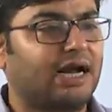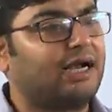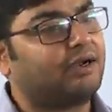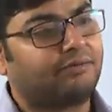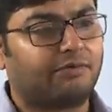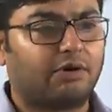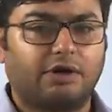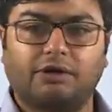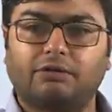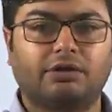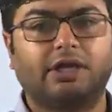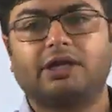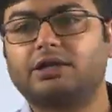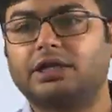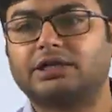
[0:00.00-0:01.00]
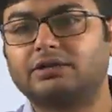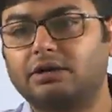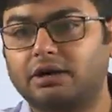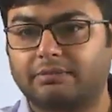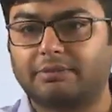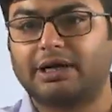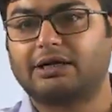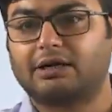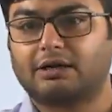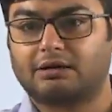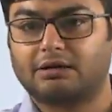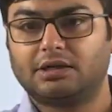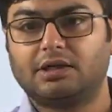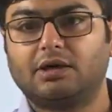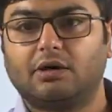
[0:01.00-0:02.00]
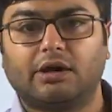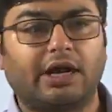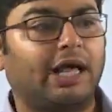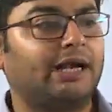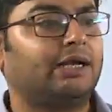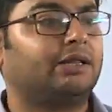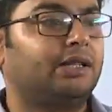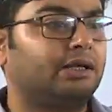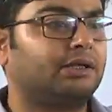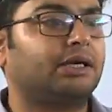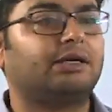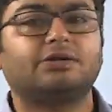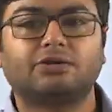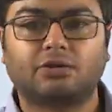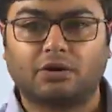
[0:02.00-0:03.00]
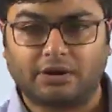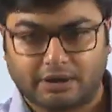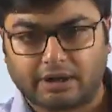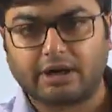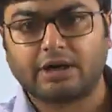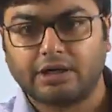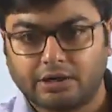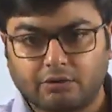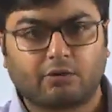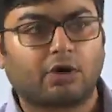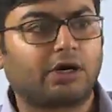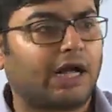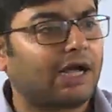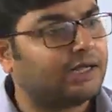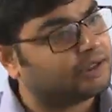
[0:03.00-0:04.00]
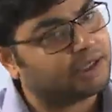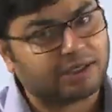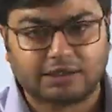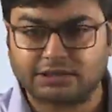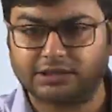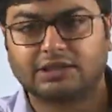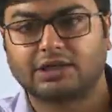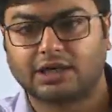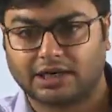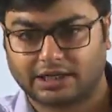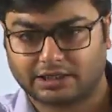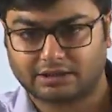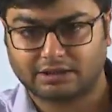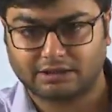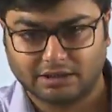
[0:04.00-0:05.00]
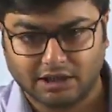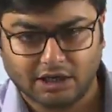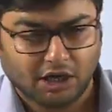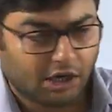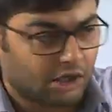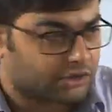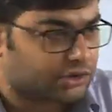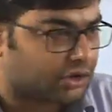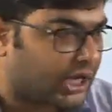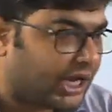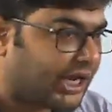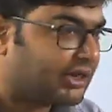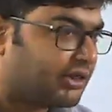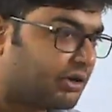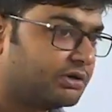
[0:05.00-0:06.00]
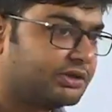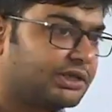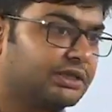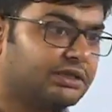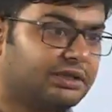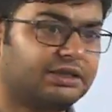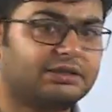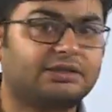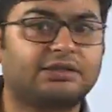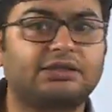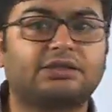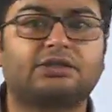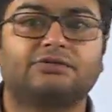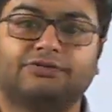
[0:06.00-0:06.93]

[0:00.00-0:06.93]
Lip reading: what you think does not matter, or anything that is contrary to what I think is incorrect. So the ethnocentricist